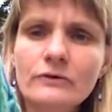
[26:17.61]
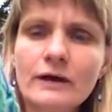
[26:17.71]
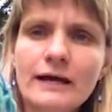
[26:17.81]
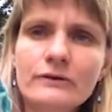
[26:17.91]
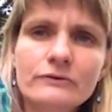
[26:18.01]

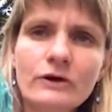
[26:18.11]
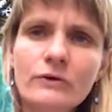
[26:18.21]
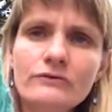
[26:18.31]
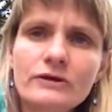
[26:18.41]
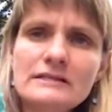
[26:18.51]
I don't know
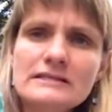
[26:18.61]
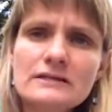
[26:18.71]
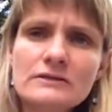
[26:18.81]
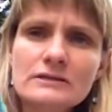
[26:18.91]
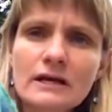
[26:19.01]
if you can see
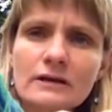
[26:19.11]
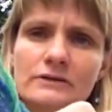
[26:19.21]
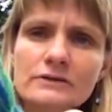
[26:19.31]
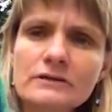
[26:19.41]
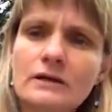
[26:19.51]
those
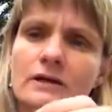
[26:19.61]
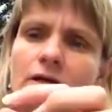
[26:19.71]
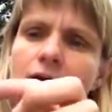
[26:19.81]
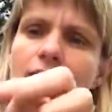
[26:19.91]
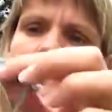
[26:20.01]
colors.
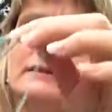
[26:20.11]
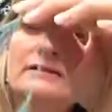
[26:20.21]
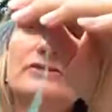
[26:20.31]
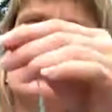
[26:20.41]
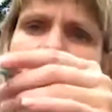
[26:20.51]
And this
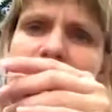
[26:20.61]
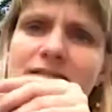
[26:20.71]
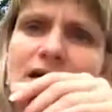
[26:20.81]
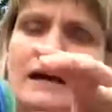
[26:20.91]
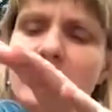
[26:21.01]
is just my
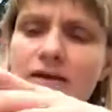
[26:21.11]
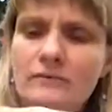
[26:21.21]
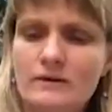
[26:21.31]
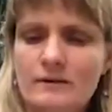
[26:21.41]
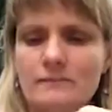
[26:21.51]
tie.
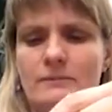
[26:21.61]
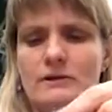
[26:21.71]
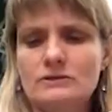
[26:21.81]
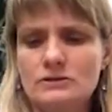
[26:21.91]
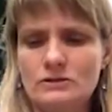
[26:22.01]
Wait a minute, maybe I'll
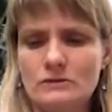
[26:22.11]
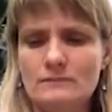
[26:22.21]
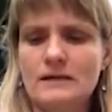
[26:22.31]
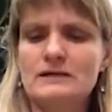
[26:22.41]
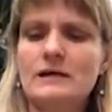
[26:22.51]
show you wearing
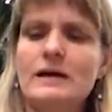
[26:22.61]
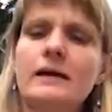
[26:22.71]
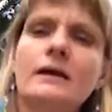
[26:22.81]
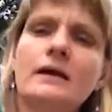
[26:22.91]
my tie.